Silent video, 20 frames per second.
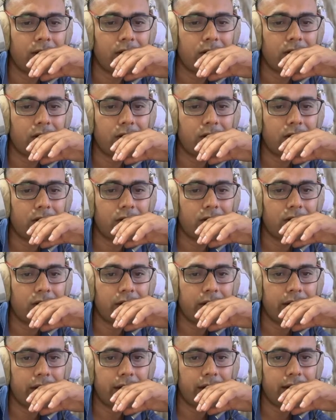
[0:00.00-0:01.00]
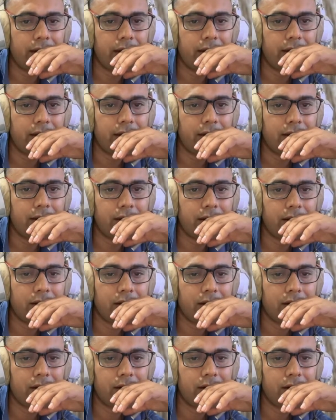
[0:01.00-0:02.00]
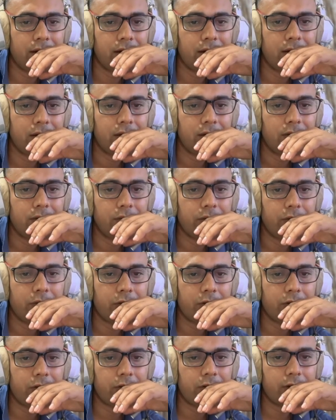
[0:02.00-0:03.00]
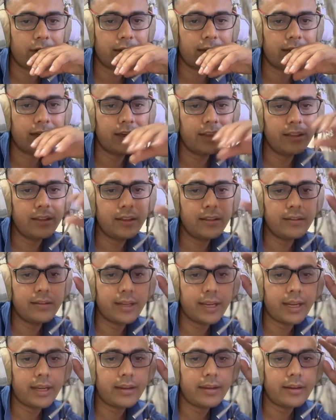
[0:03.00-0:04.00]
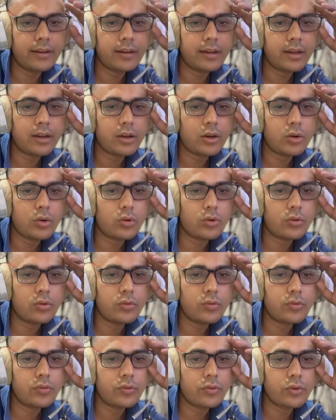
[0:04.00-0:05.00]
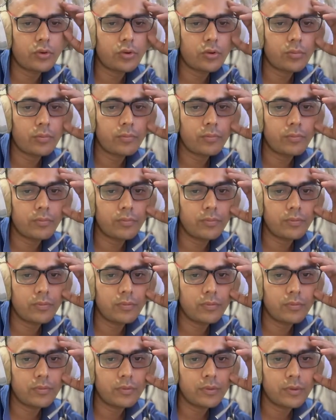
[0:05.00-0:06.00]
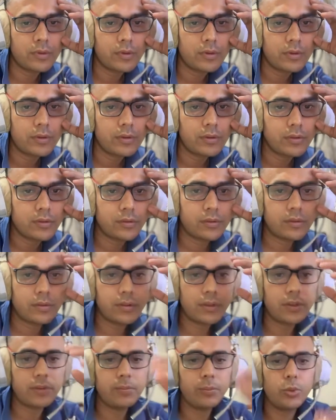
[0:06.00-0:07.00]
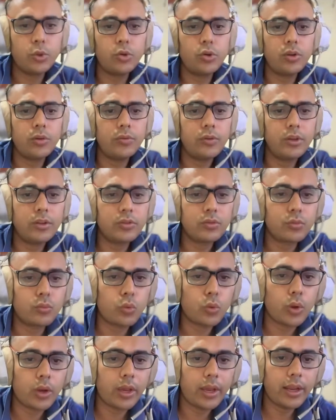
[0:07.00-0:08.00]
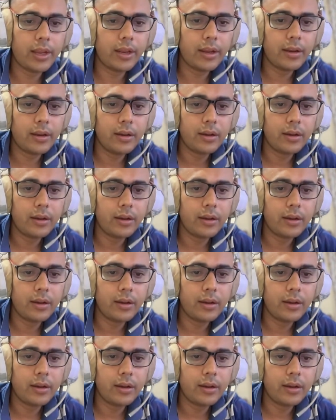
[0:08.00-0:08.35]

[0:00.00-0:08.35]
go here for kicking this knight out from this beautiful square.